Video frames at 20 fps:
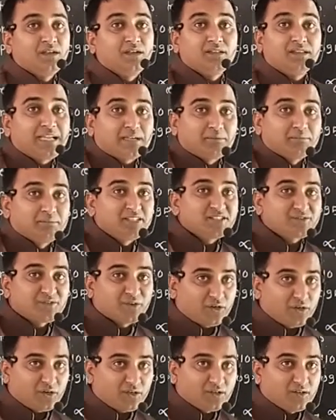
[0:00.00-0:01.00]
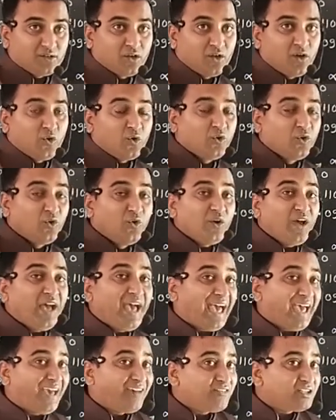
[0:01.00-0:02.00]
That means what? Who
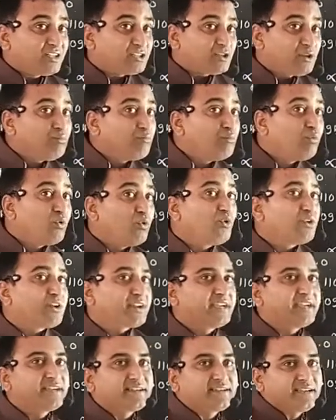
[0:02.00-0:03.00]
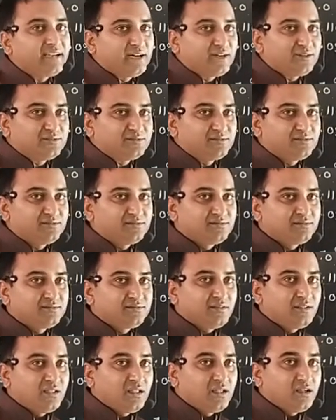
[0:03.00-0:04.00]
having the more heat now?
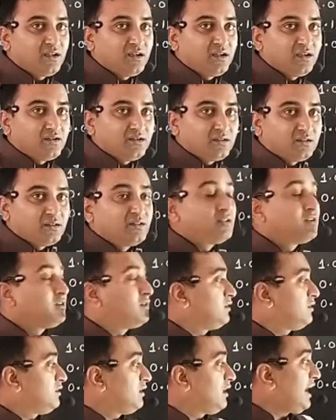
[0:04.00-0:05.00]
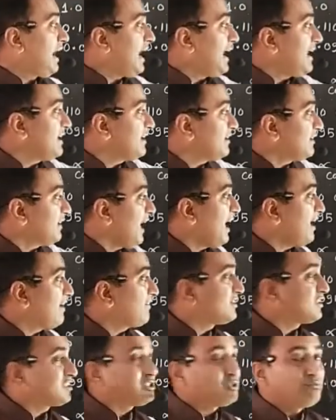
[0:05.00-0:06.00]
Iron
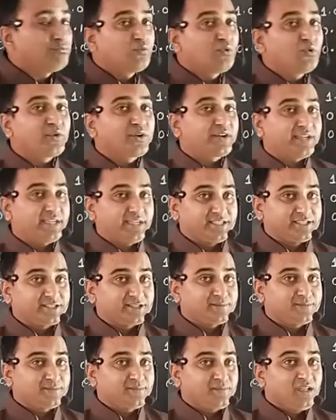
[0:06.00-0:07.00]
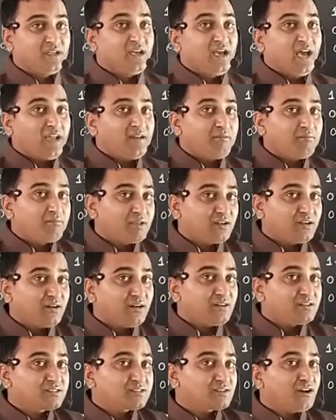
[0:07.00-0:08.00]
having the more heat, and
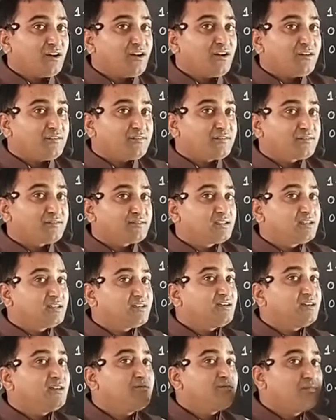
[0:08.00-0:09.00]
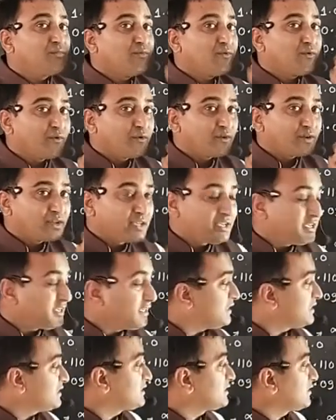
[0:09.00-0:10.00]
because of the more
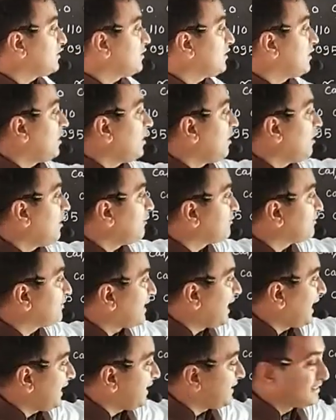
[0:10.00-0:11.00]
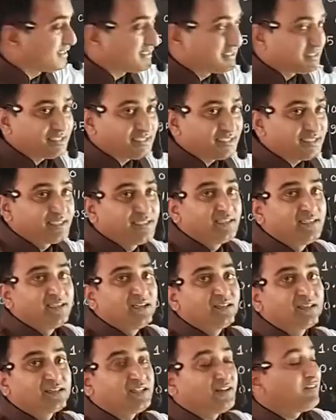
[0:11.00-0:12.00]
heat of iron,
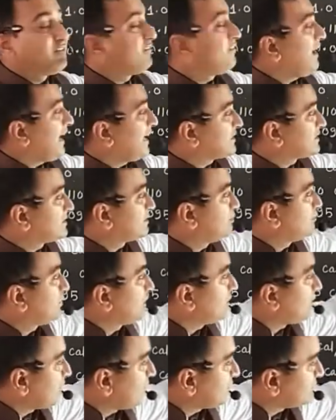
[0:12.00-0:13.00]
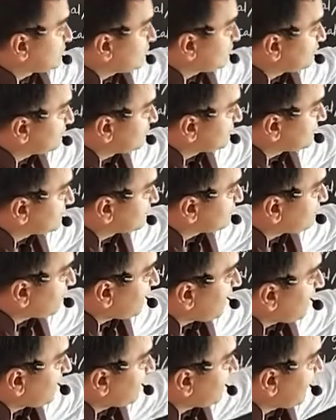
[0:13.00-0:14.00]
the wax because of this
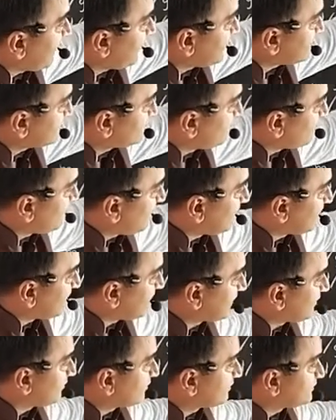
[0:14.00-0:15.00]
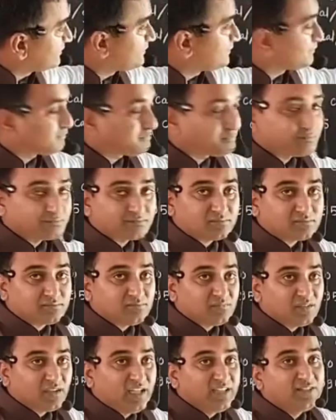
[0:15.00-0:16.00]
part has melted,
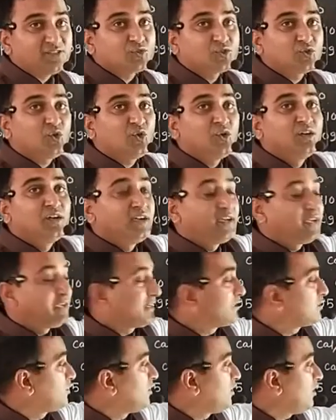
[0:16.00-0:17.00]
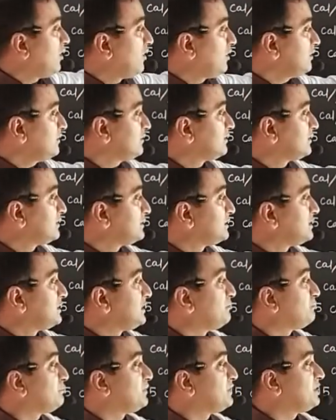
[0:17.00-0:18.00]
and so it gone
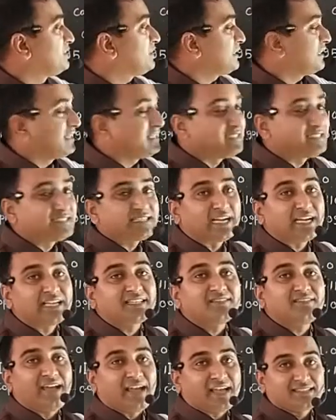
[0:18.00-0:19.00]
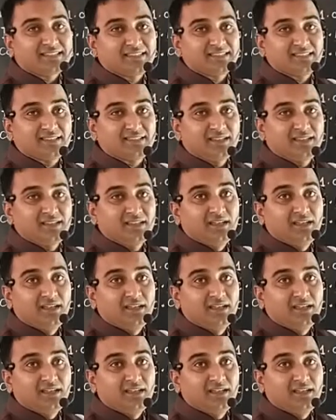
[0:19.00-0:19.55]
deeper inside the wax.